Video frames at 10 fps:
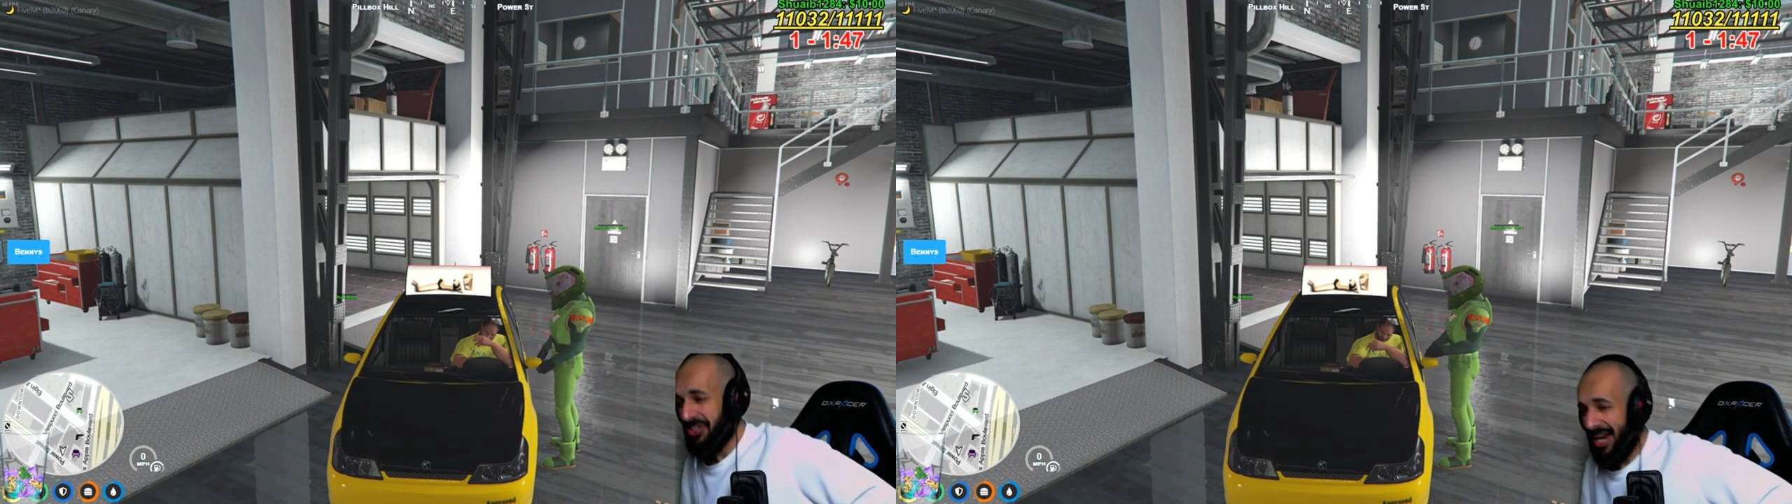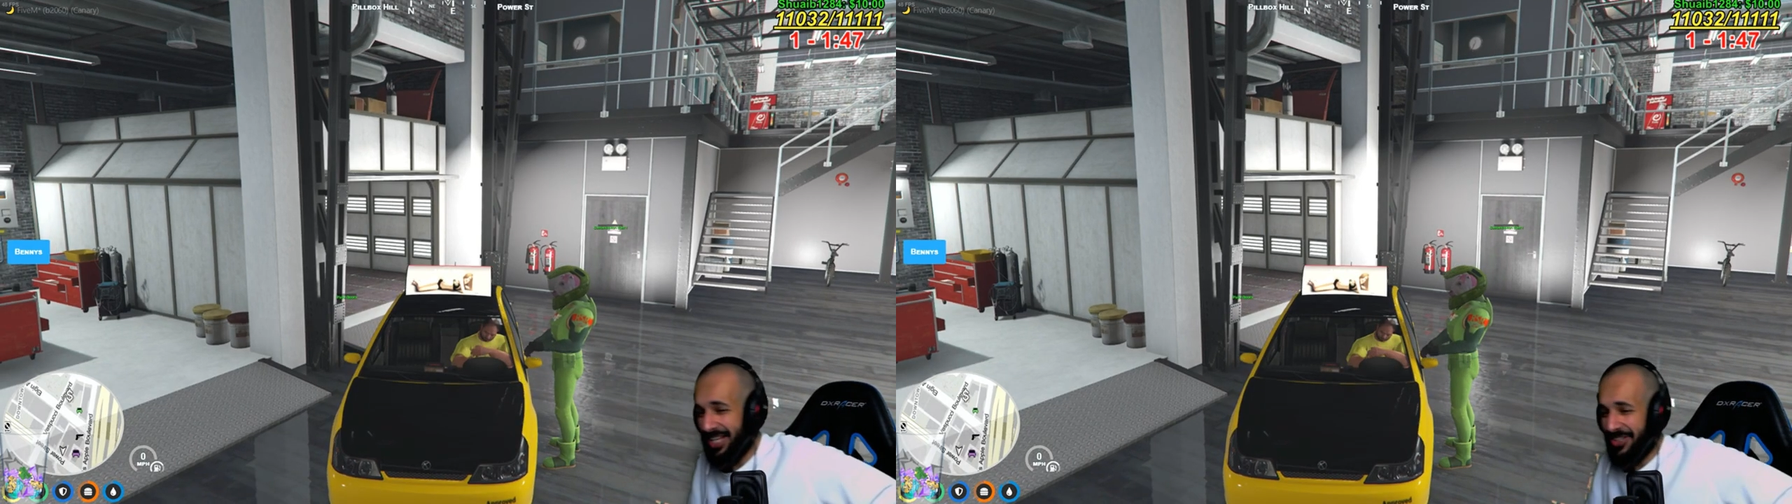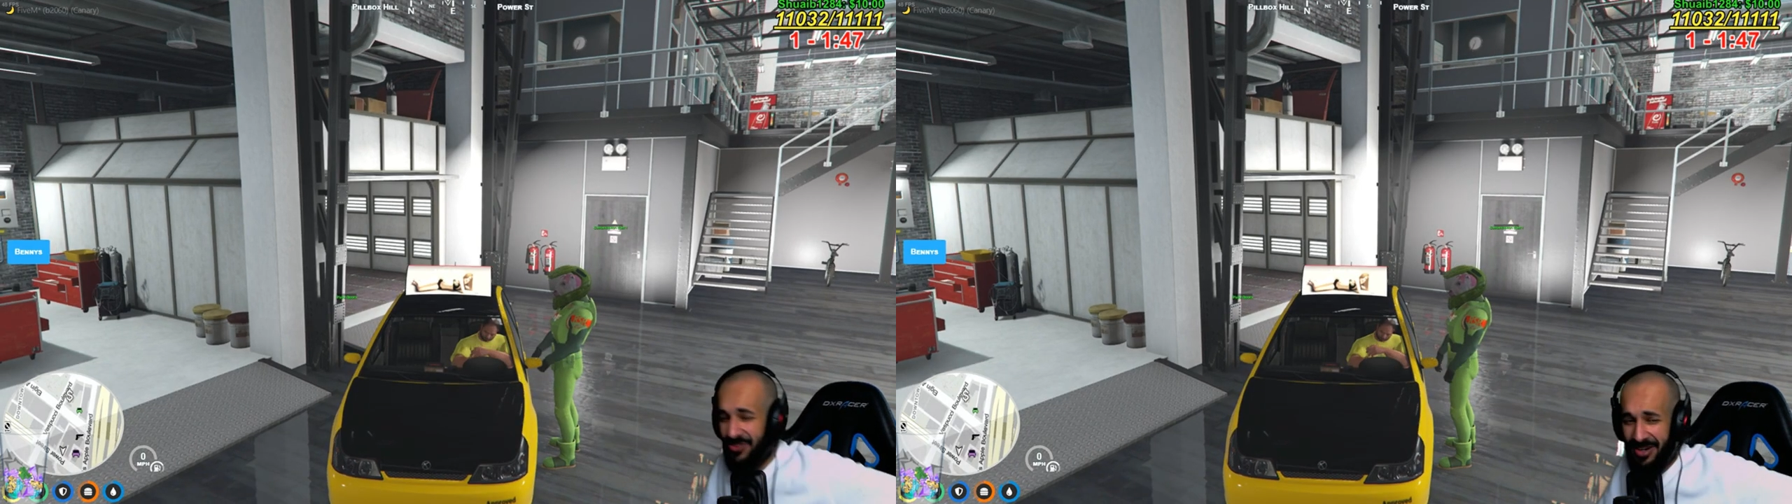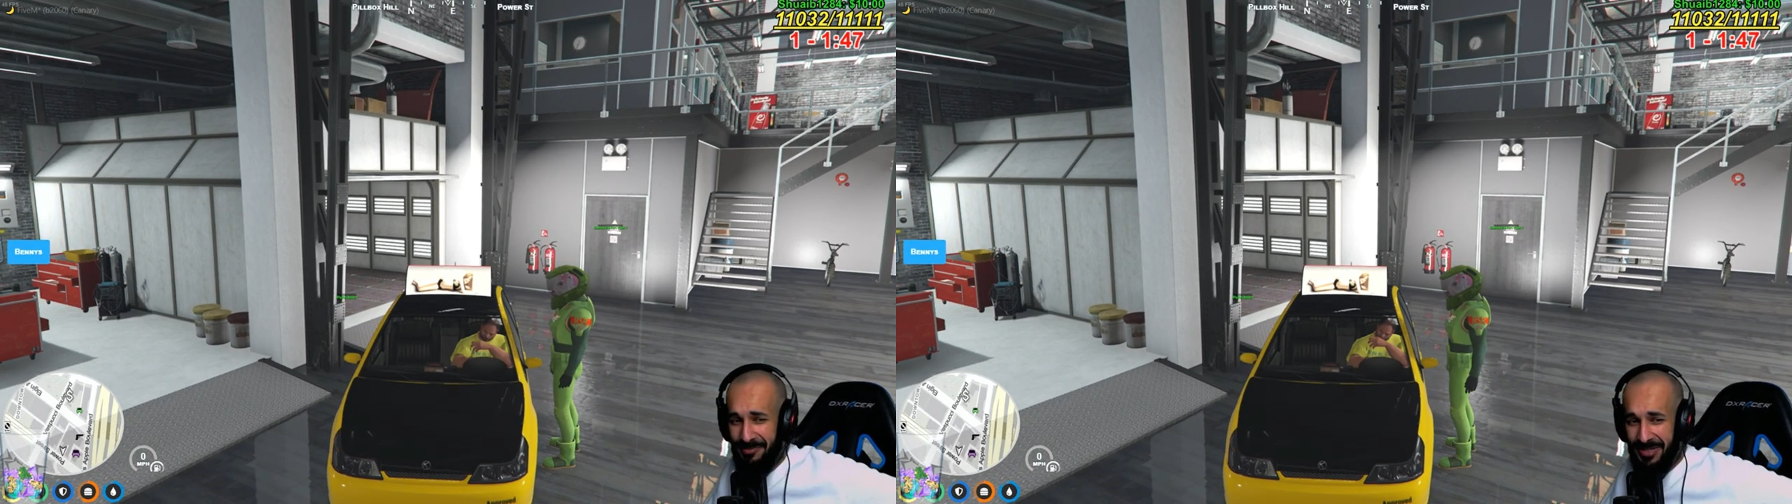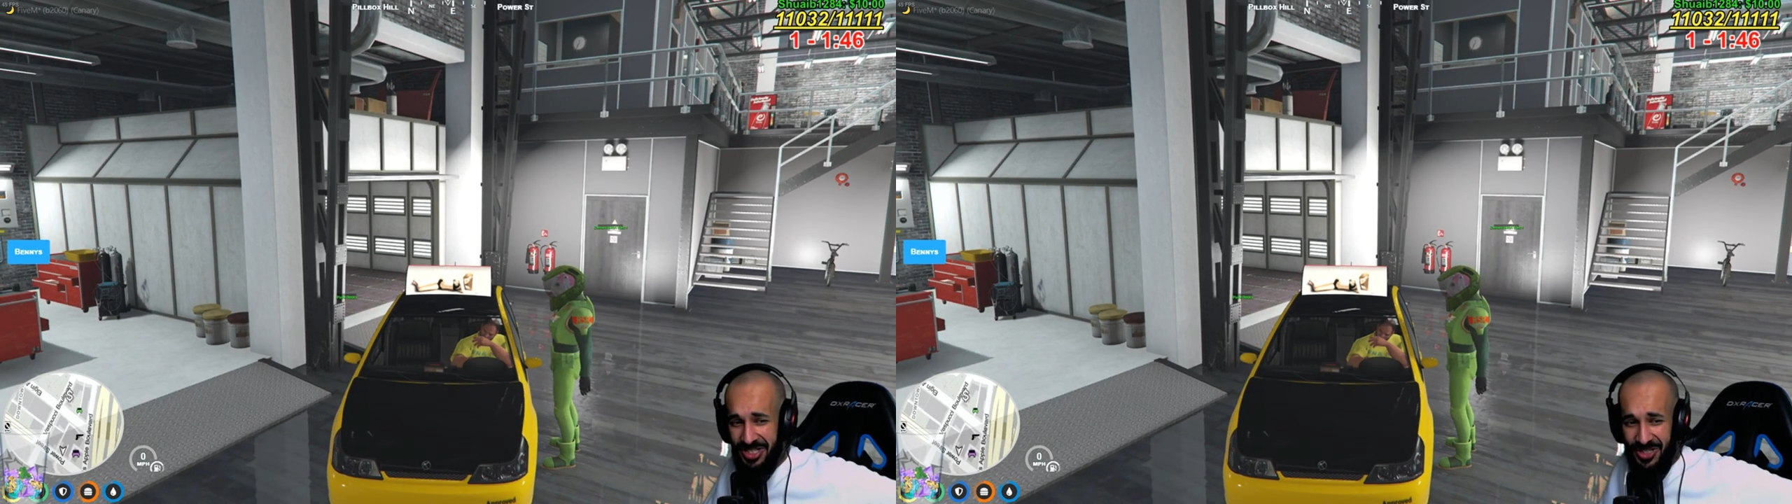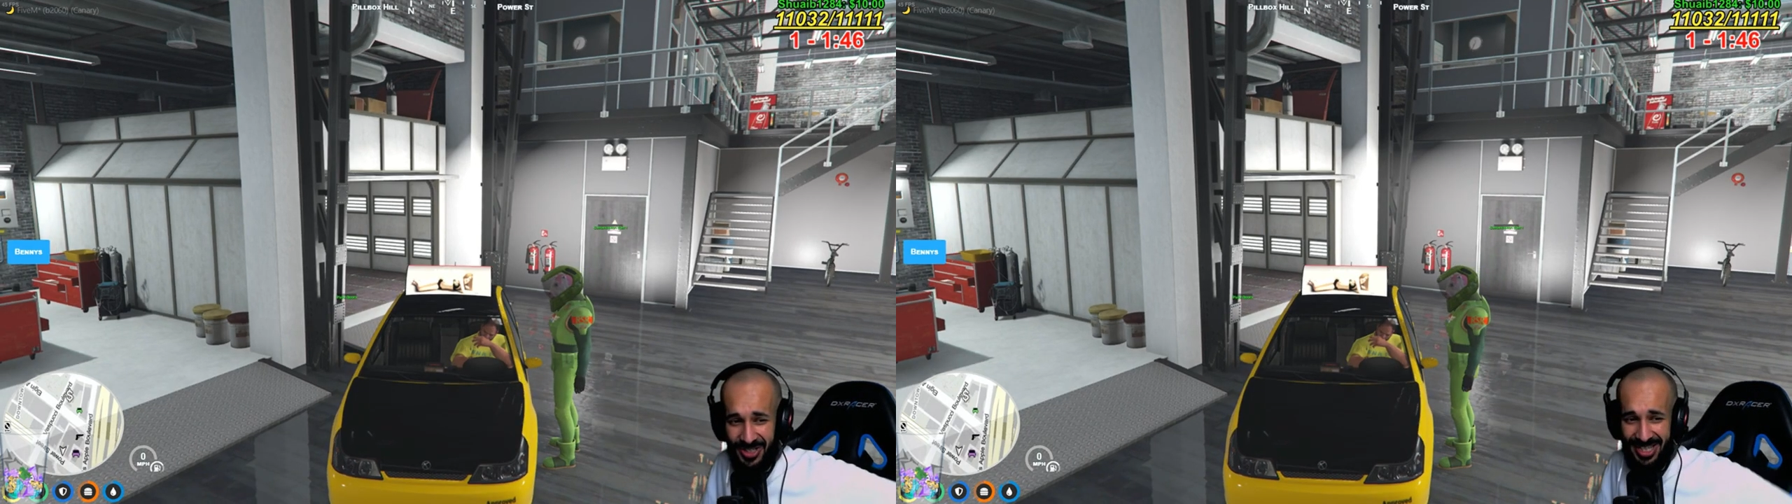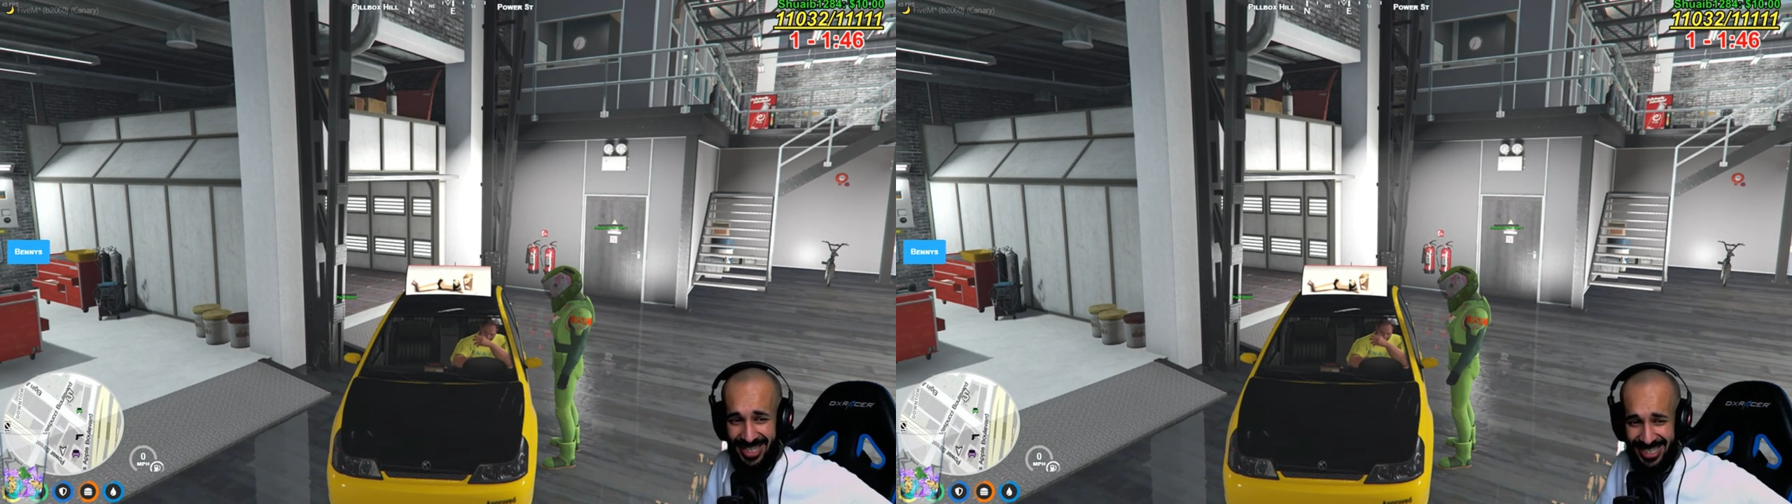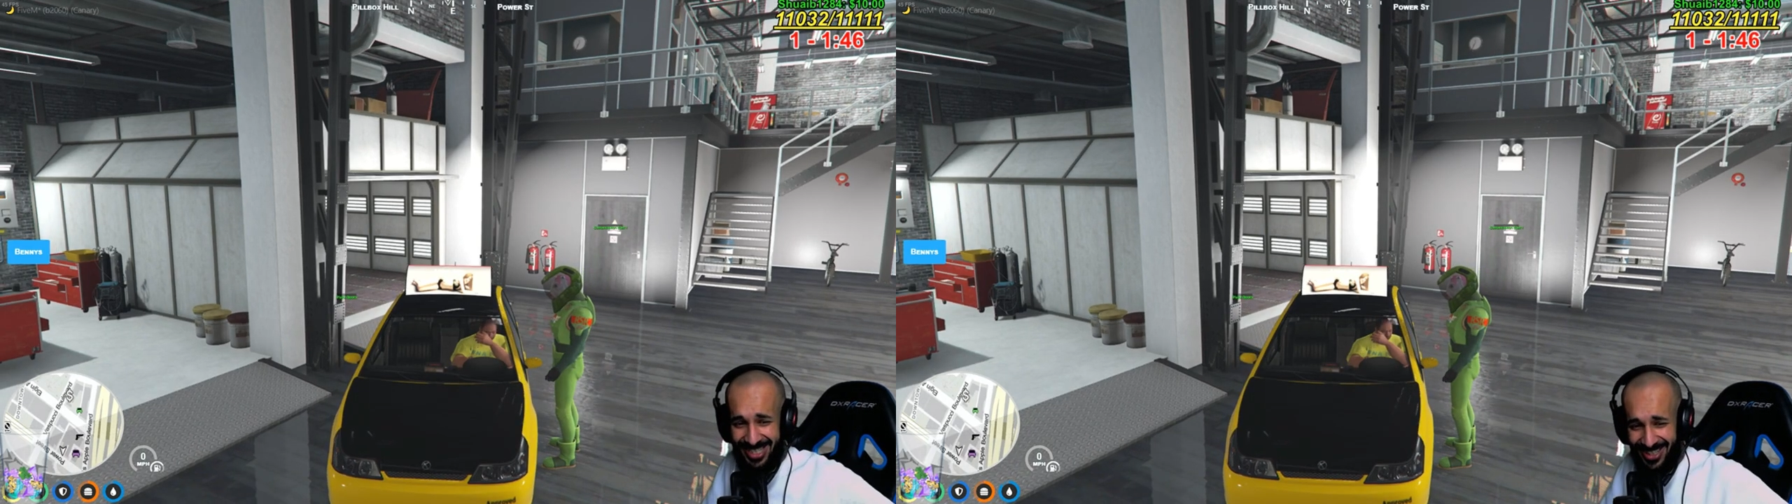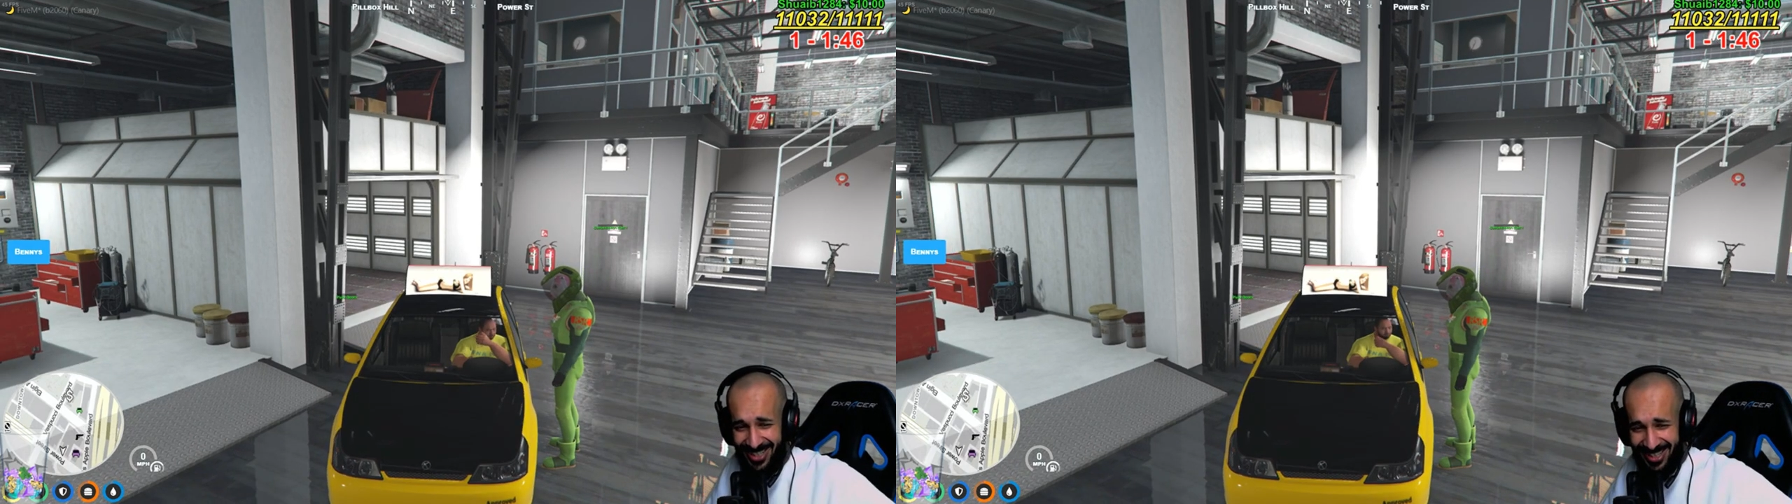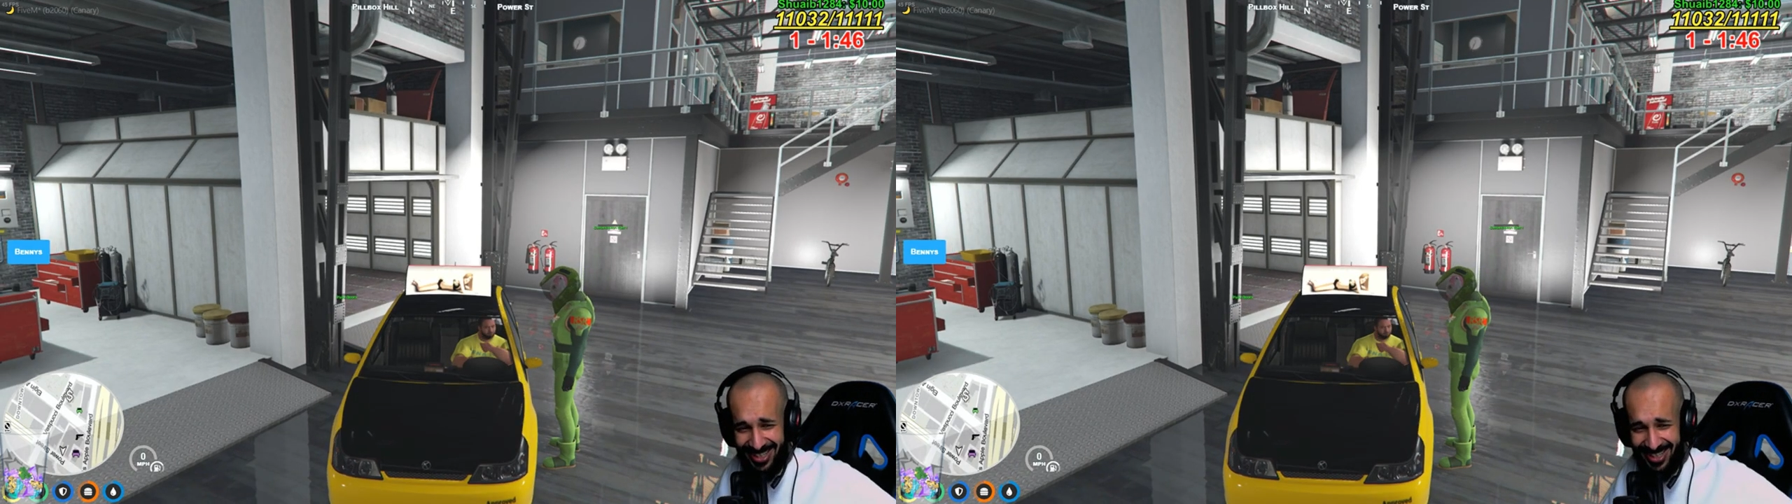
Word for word: trying to rub the jewelry store?